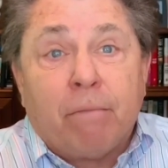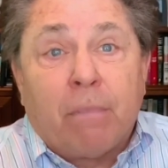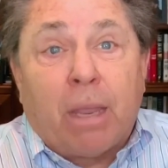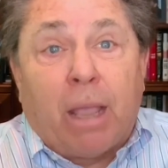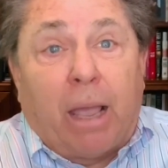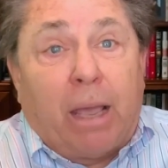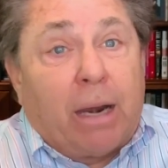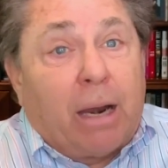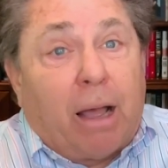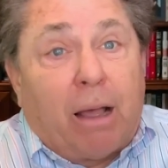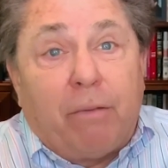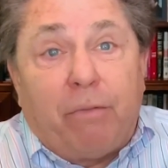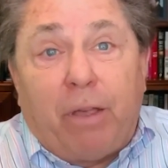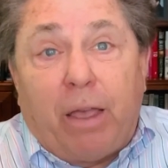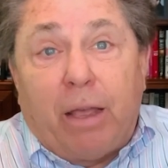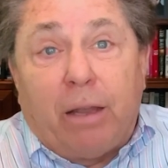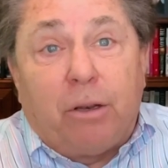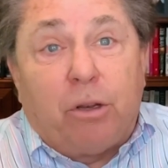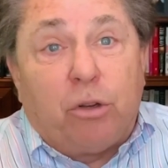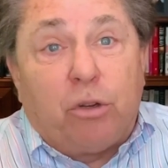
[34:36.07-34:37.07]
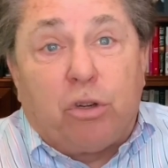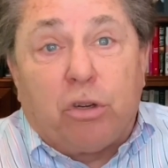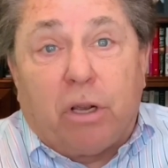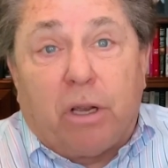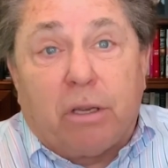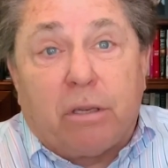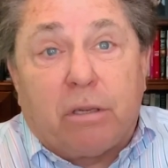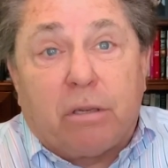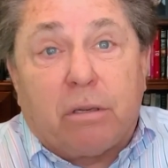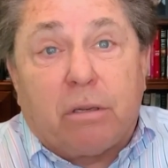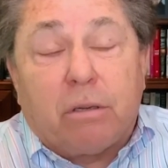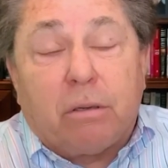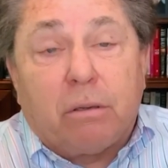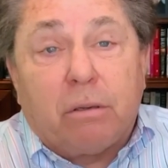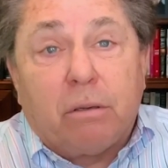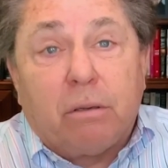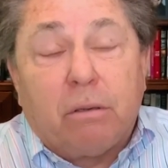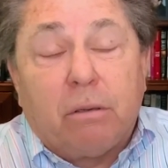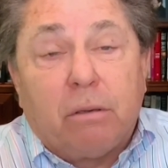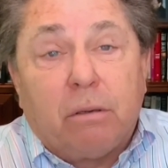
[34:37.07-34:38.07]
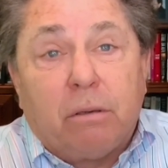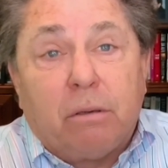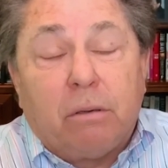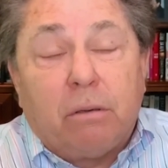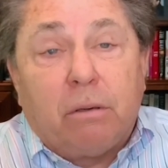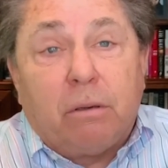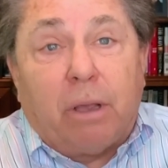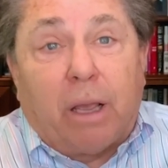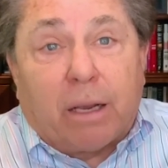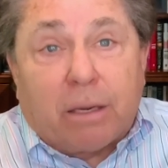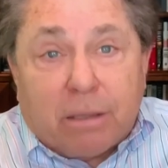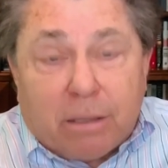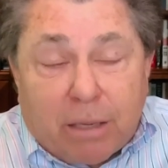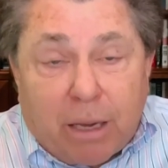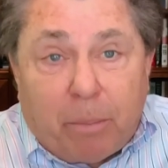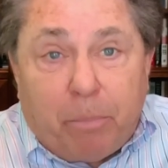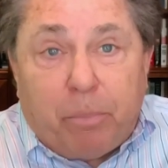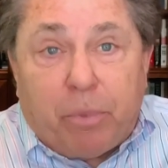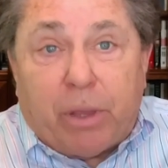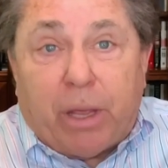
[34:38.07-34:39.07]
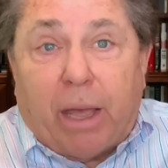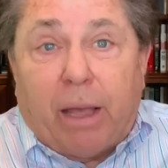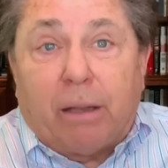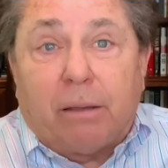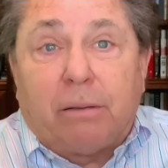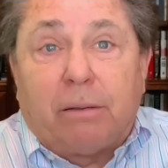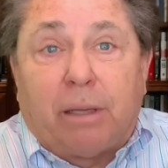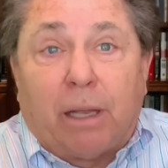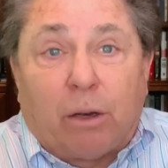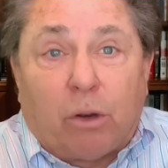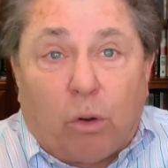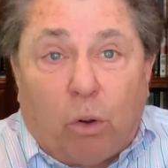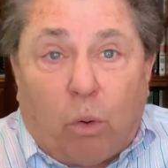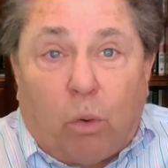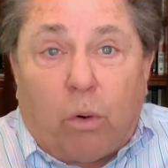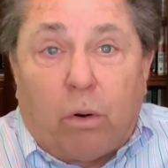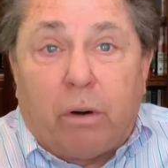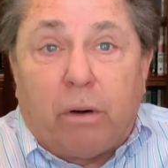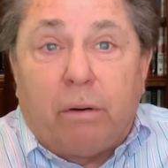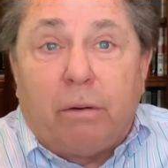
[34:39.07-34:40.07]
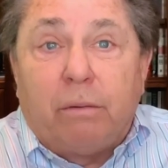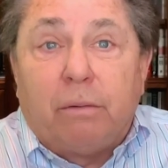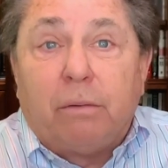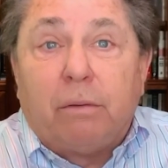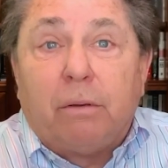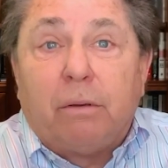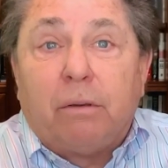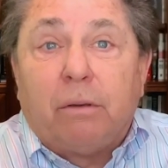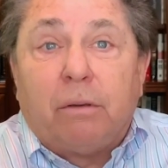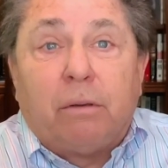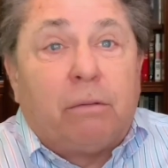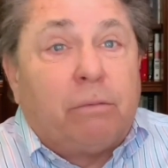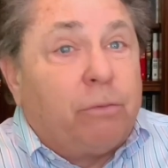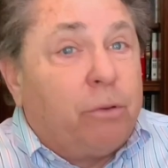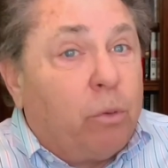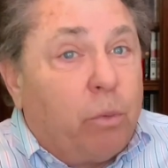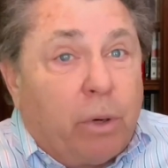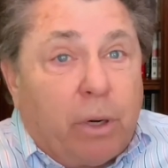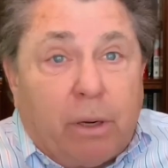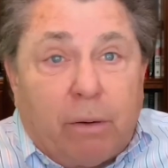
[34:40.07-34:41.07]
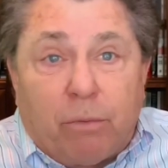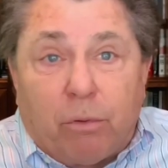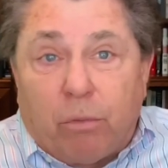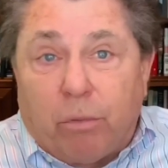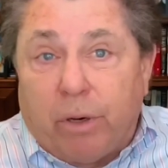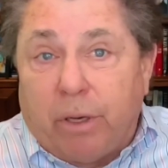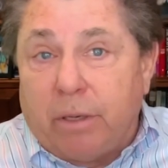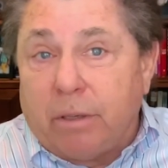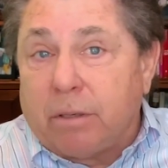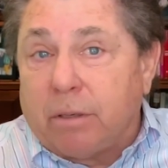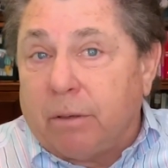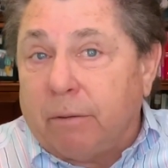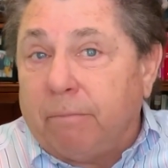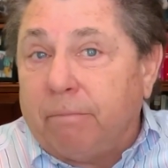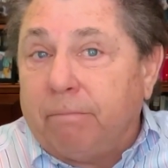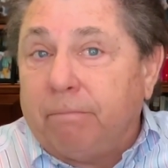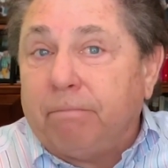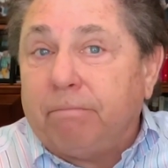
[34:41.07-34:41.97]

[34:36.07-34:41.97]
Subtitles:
And I've had to just accept that Lord, for whatever reason,